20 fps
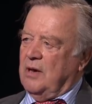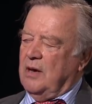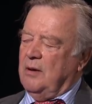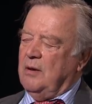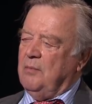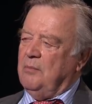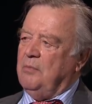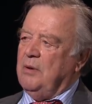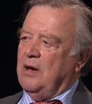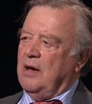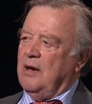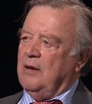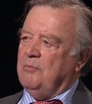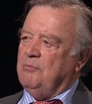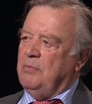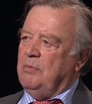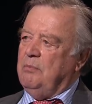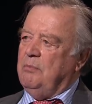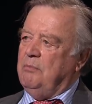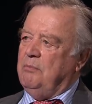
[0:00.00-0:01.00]
uh, uh,
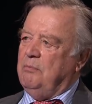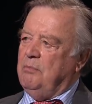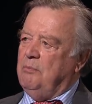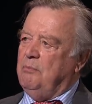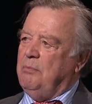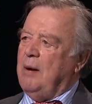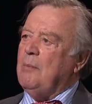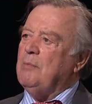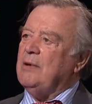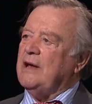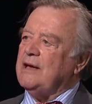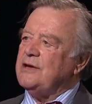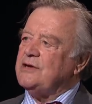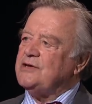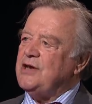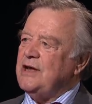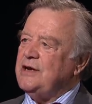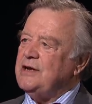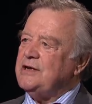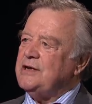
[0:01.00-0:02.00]
public
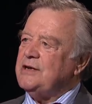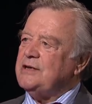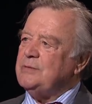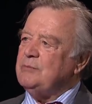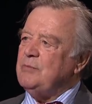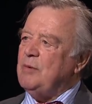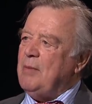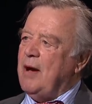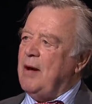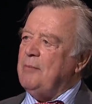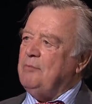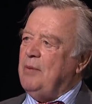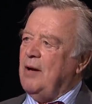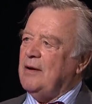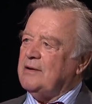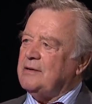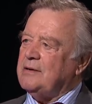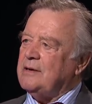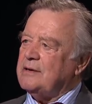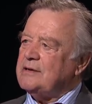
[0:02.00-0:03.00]
cynicism about
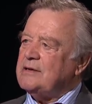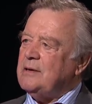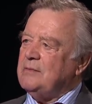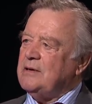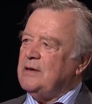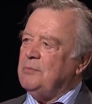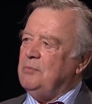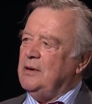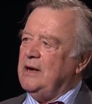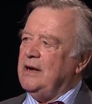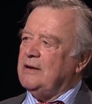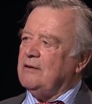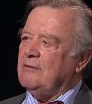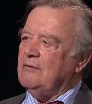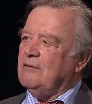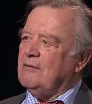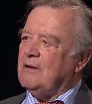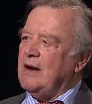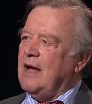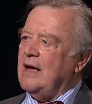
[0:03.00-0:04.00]
politics. I mean, the political
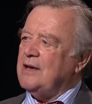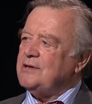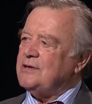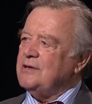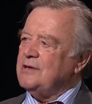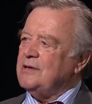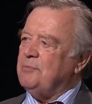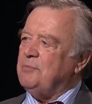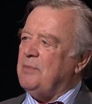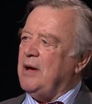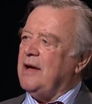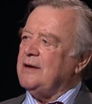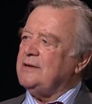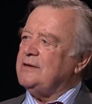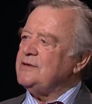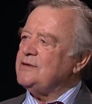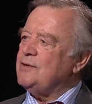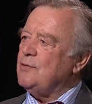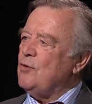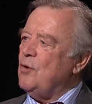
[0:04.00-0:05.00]
class and the
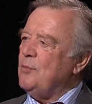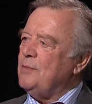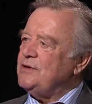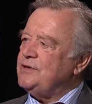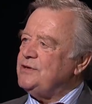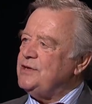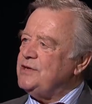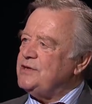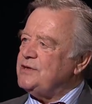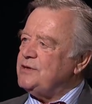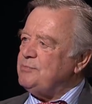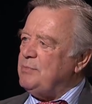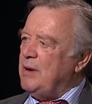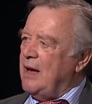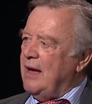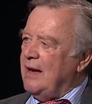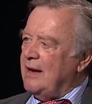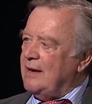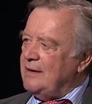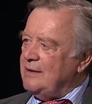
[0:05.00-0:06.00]
parties are almost
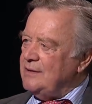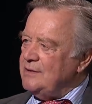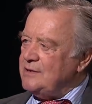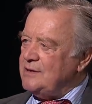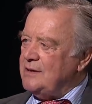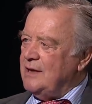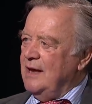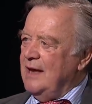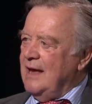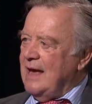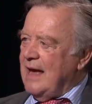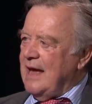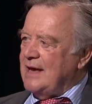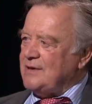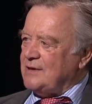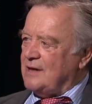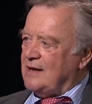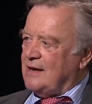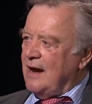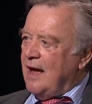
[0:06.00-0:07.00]
despised
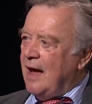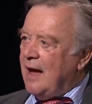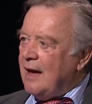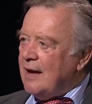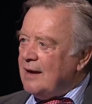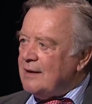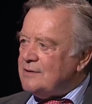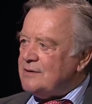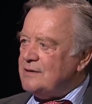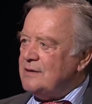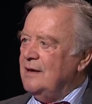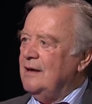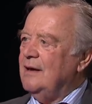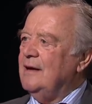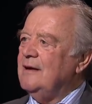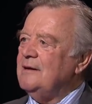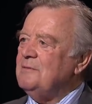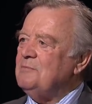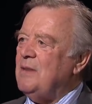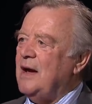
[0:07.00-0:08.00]
as a class
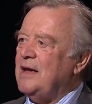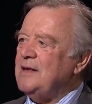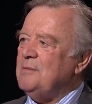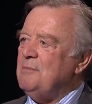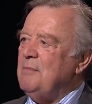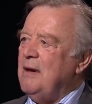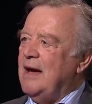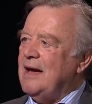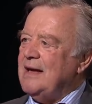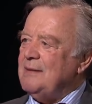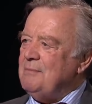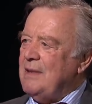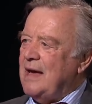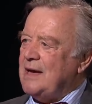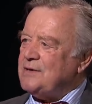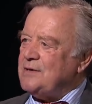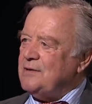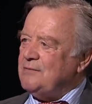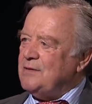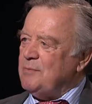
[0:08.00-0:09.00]
by the ma
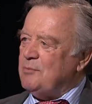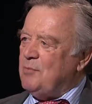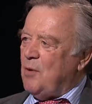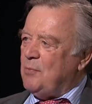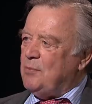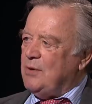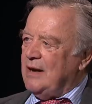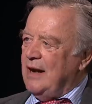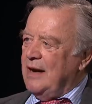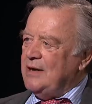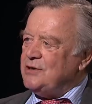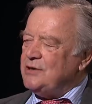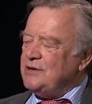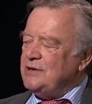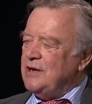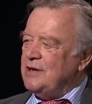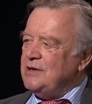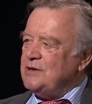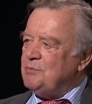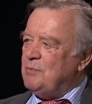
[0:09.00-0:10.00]
mass of the
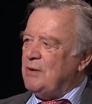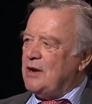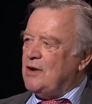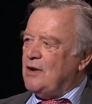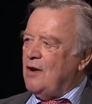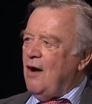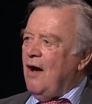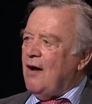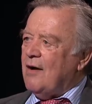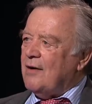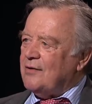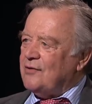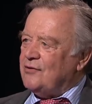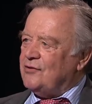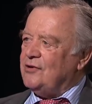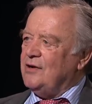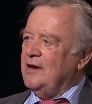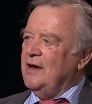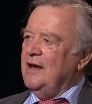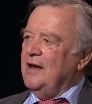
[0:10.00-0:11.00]
population. And it's
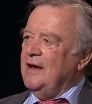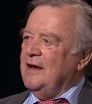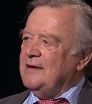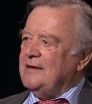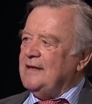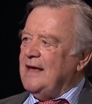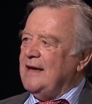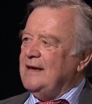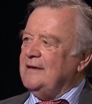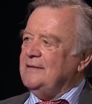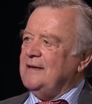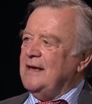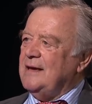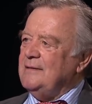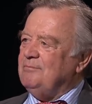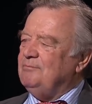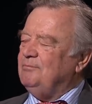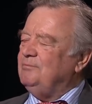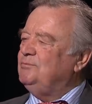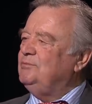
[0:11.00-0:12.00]
because they, they
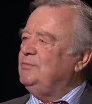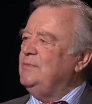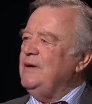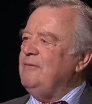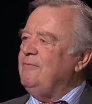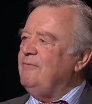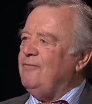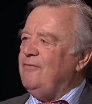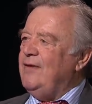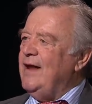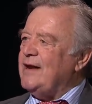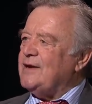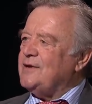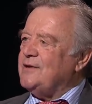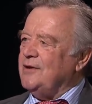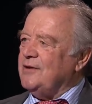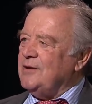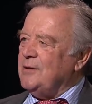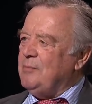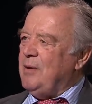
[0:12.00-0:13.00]
inflict
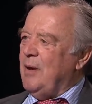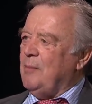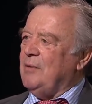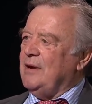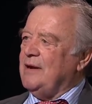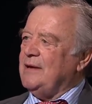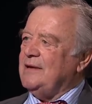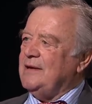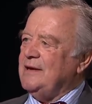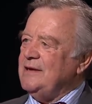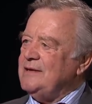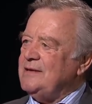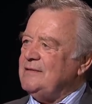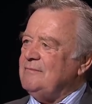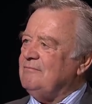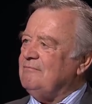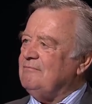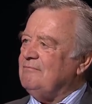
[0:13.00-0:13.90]
on the public these